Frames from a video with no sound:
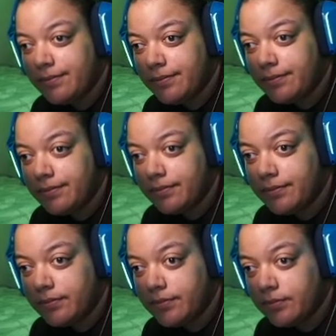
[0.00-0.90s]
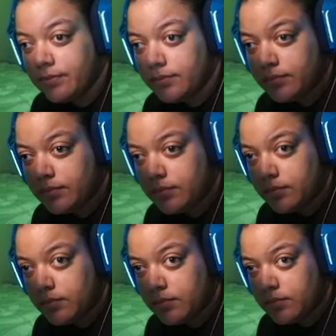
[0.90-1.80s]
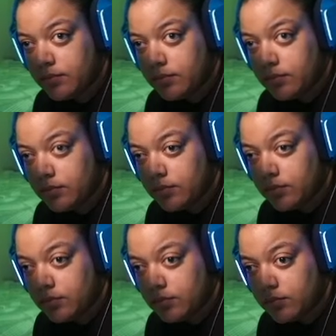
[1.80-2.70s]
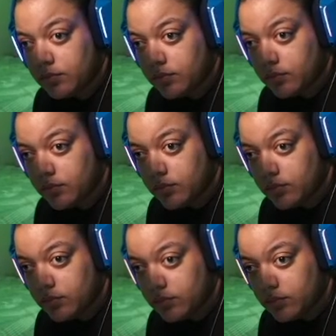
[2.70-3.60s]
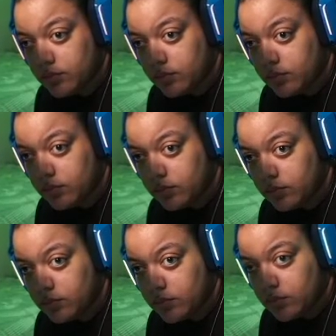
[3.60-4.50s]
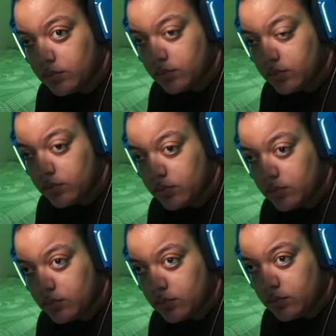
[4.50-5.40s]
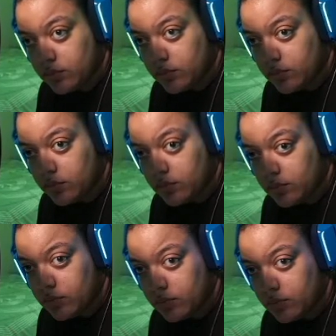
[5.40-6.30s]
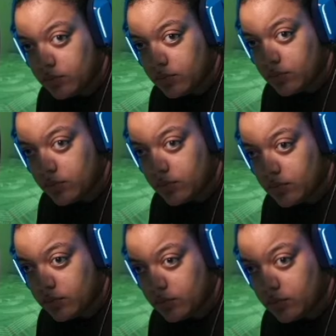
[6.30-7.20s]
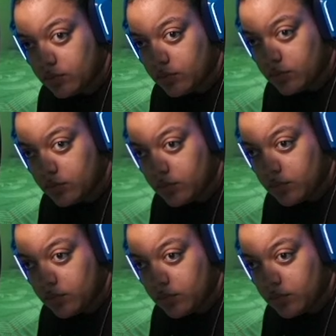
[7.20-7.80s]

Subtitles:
No one is speaking in this clip.